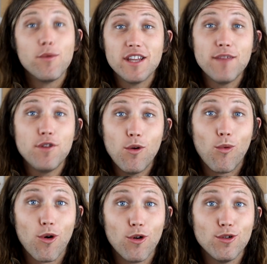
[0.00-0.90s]
We live in a
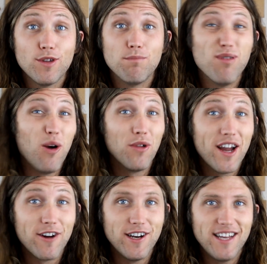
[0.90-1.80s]
world of
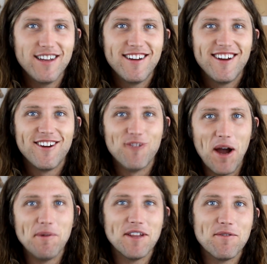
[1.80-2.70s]
polarity,
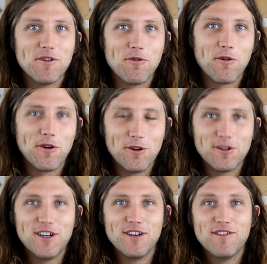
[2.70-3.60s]
right? We live in a
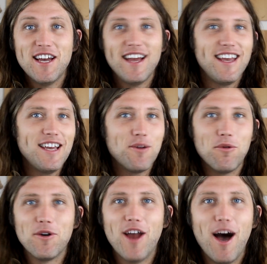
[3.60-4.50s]
world of
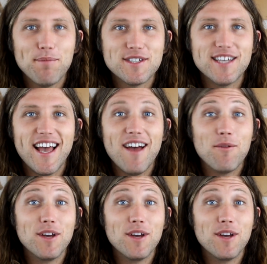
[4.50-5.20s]
equal and opposite.